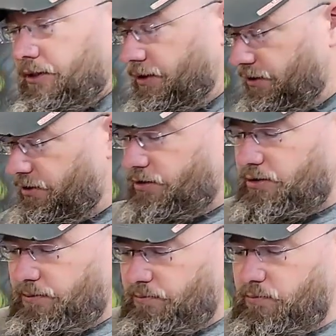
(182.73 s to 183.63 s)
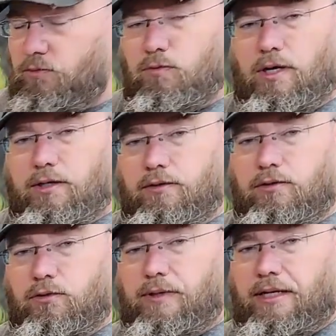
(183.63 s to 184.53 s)
is just some regular
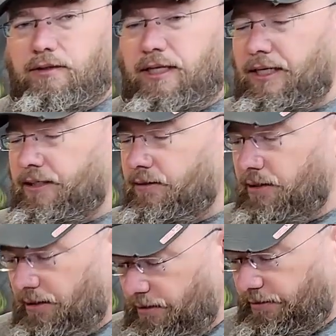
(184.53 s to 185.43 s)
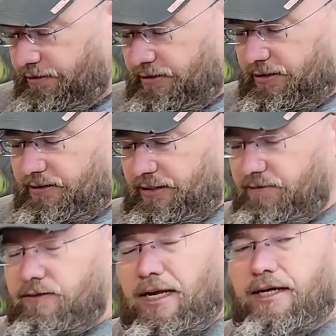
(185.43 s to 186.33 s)
old rattle can. This is
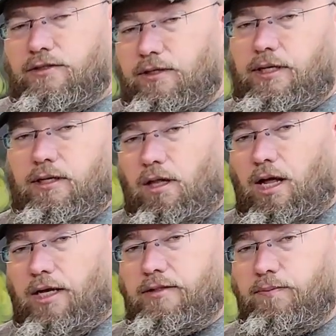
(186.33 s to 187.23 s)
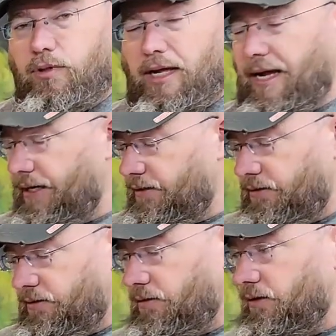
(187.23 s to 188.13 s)
even actually a gloss black.
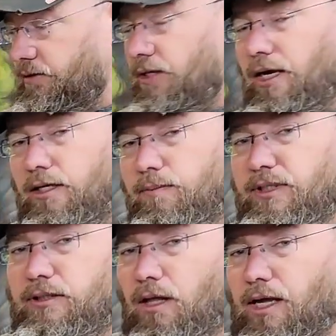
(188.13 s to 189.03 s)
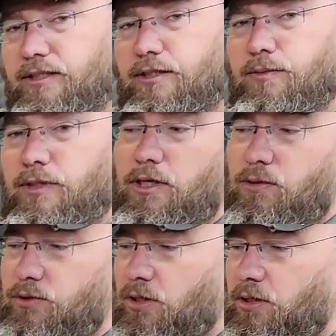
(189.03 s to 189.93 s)
It's not going to be glossy when it
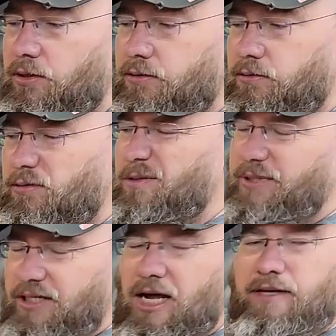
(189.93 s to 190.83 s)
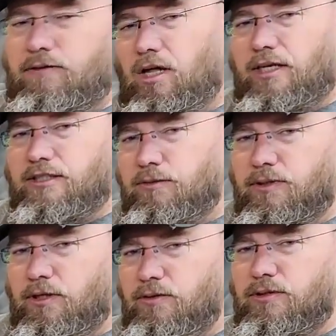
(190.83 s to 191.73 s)
goes on. It'll be kind of glossy when
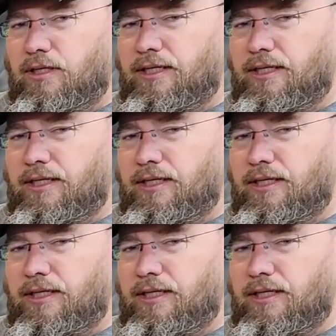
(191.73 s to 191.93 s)
it goes on, I